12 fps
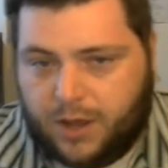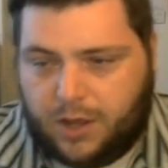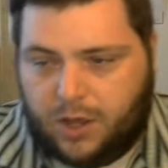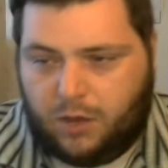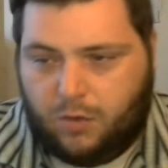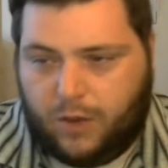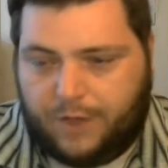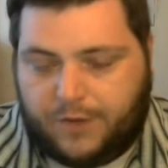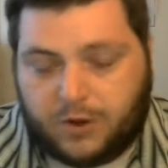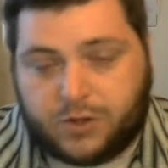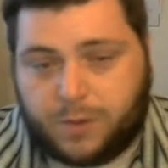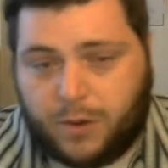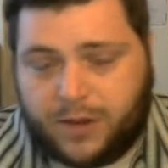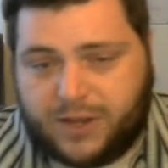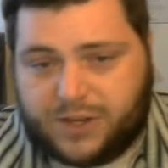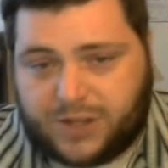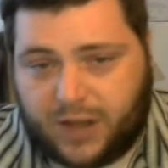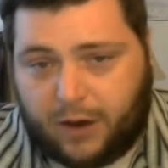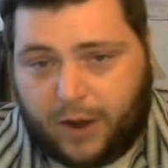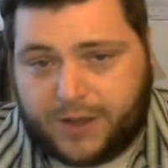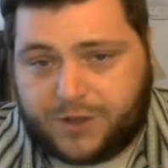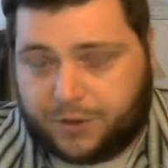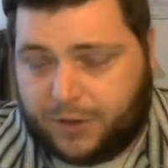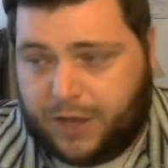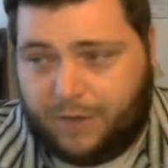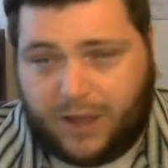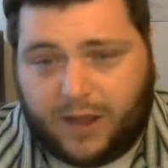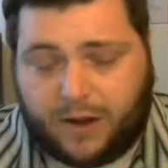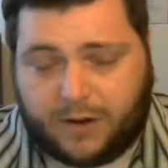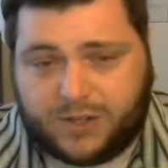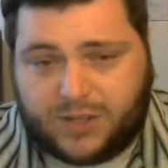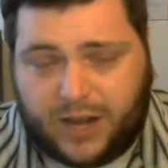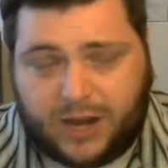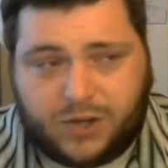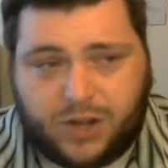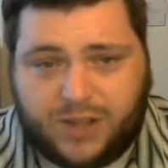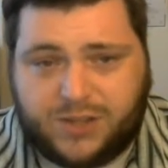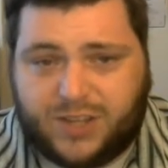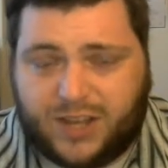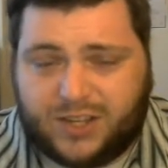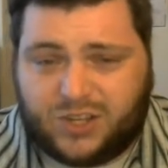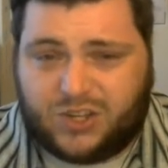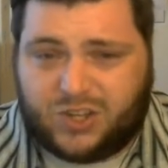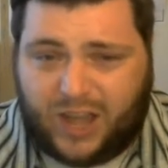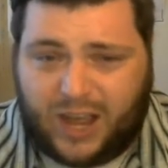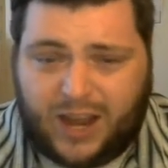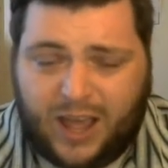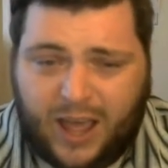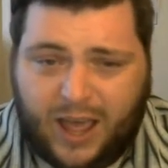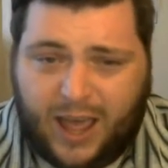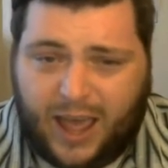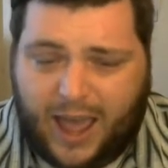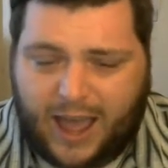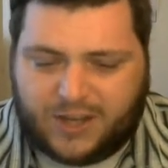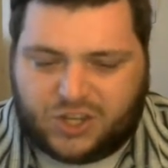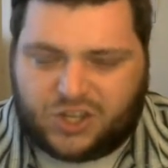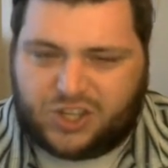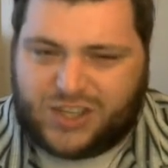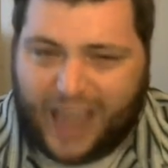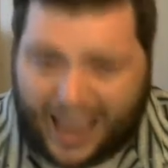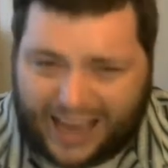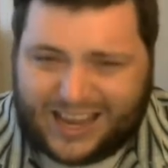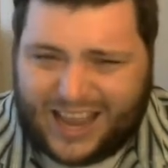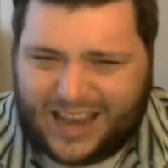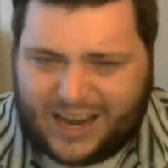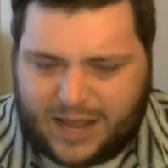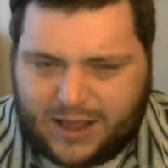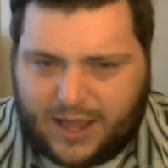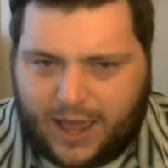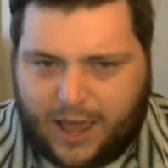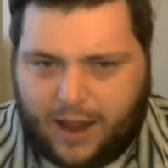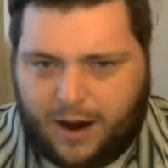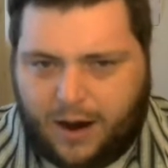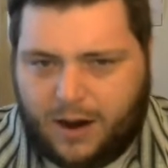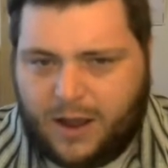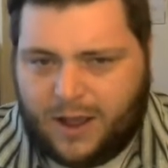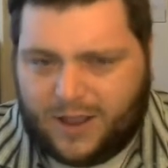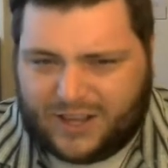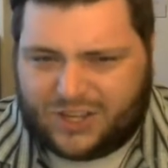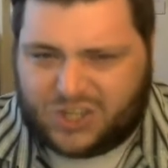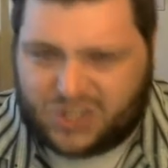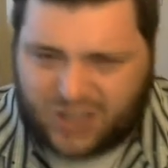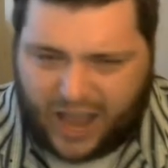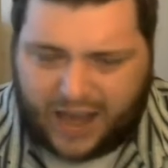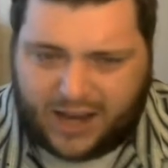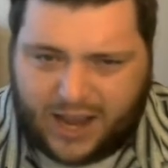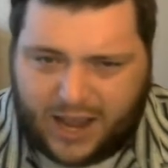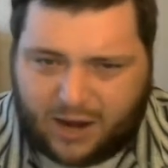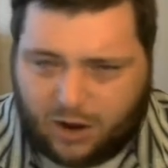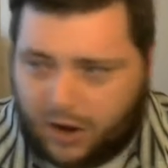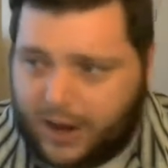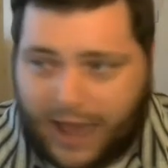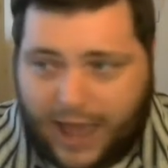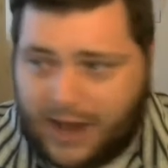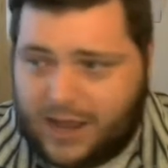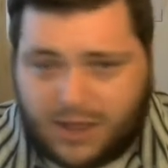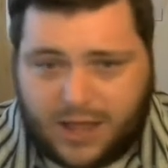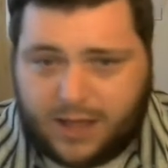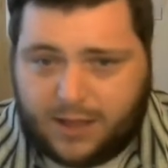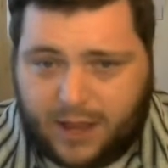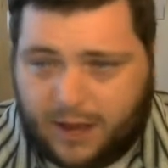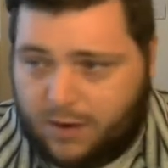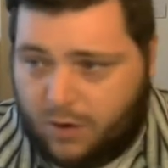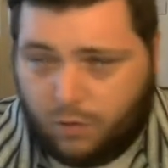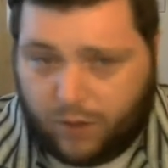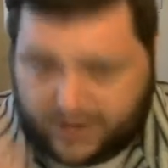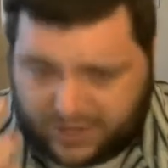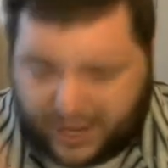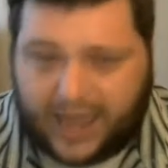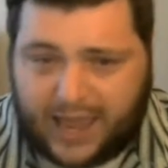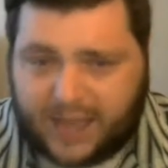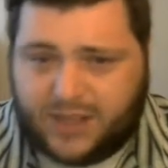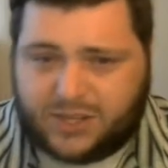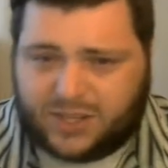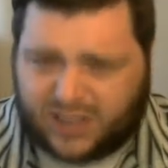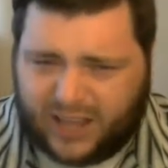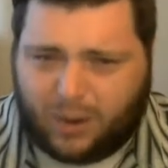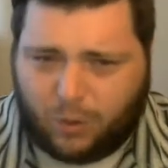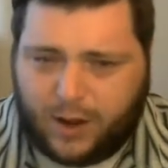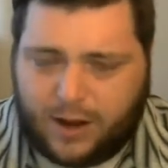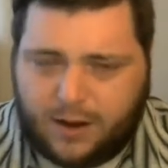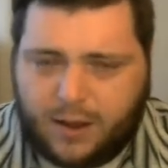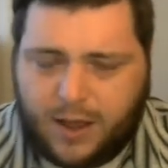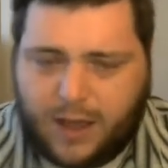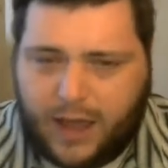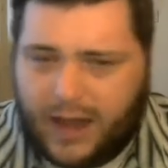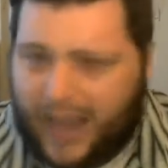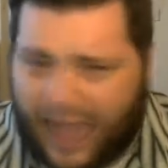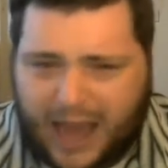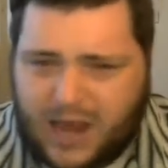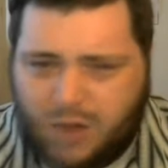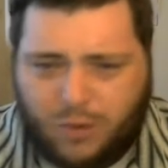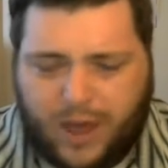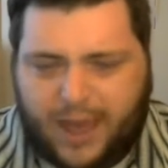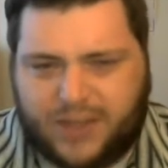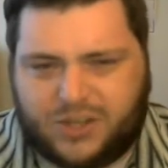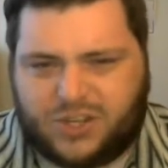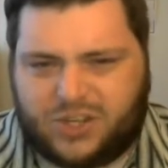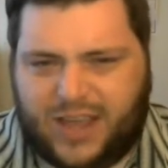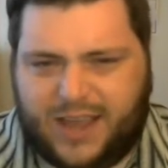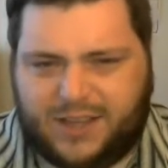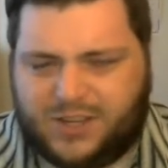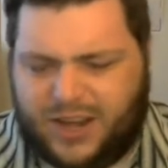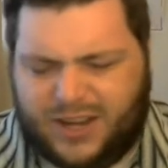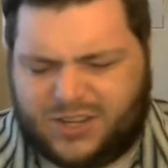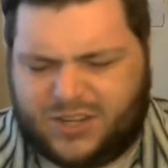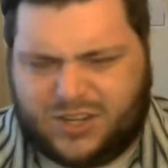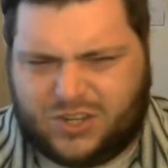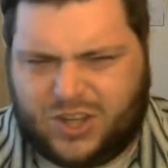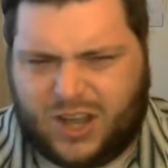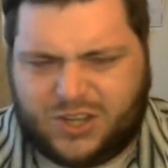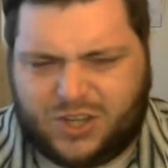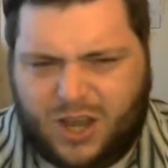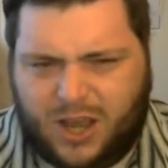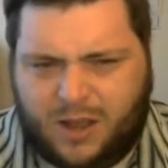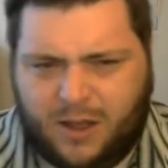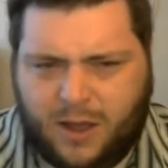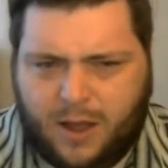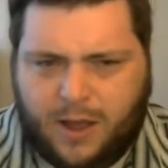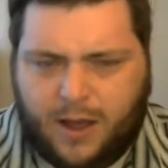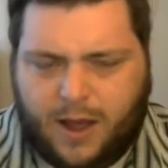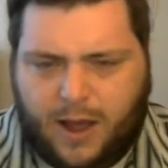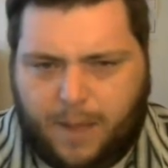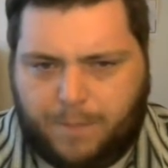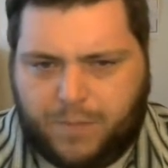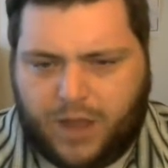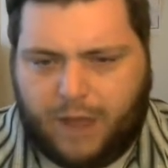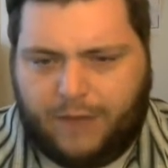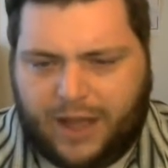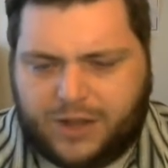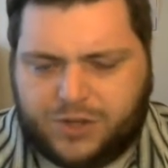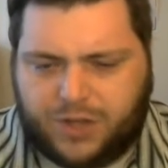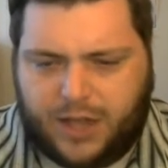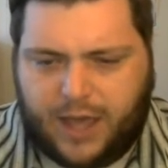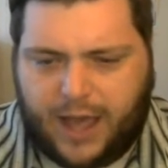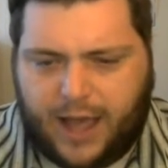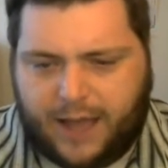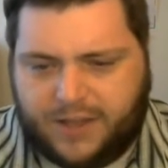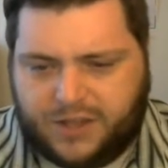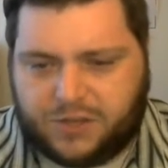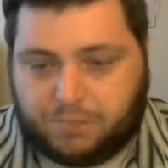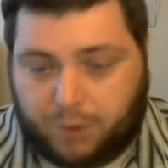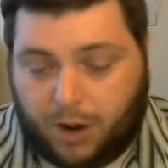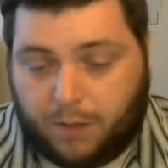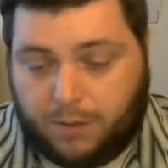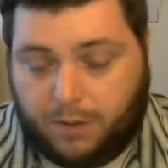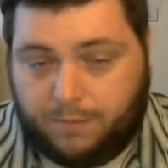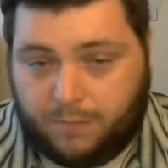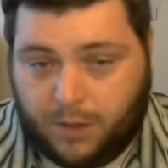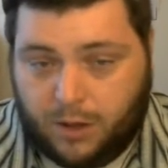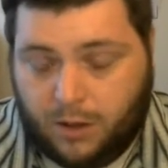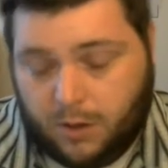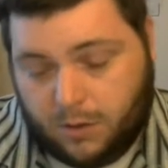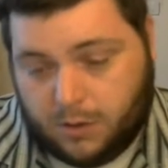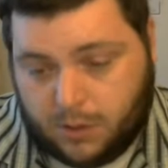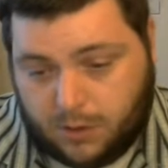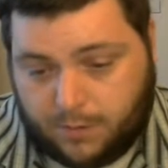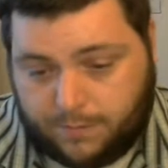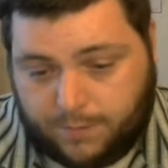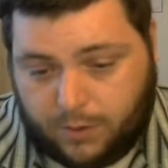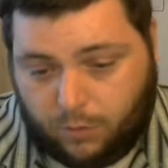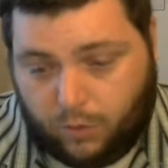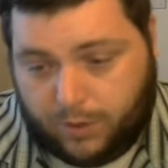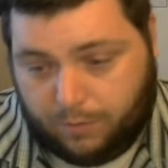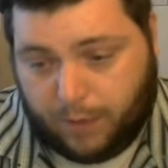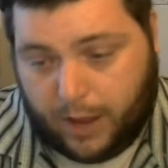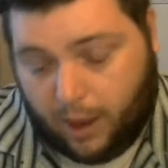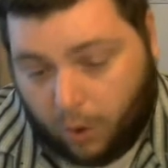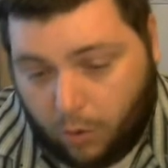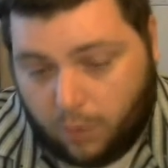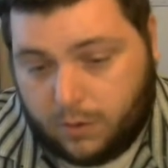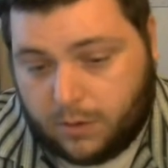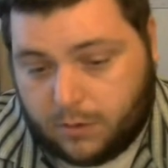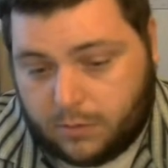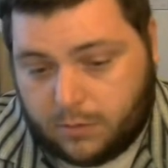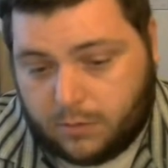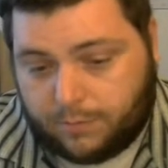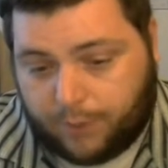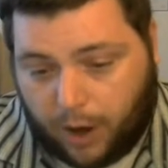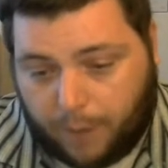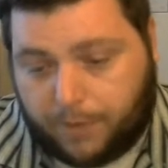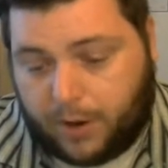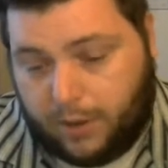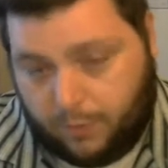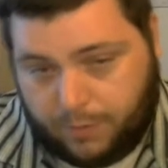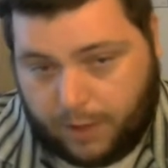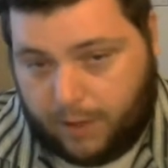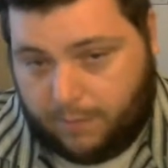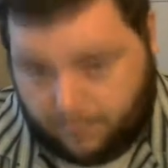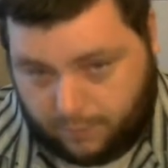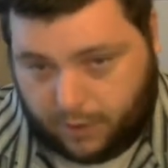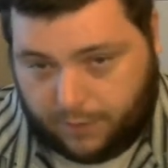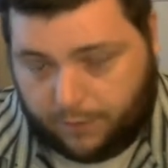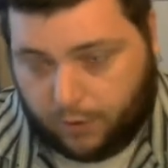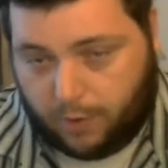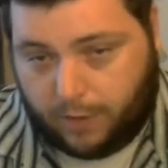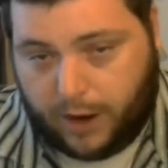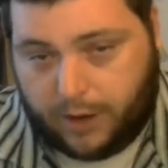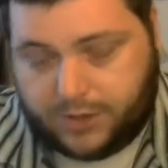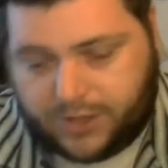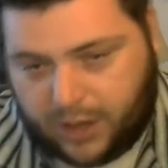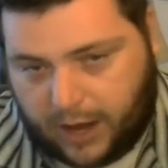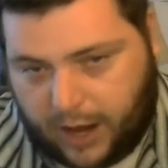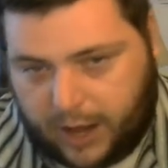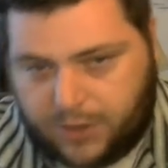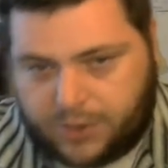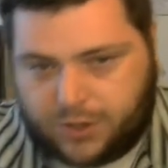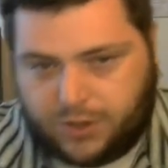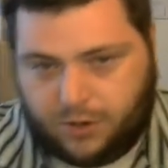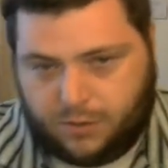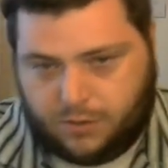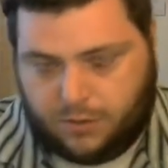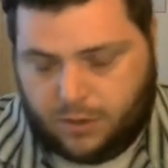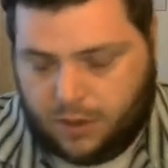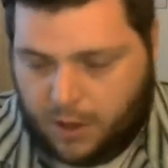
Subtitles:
If you're smoking cigarettes, you're leaving carcinogens that sit and stagnate in the air, that stagnate on anything that retains liquid in any way. It stains it. It's disgusting. I've actually had this problem with my own property, with a former house that I used to own.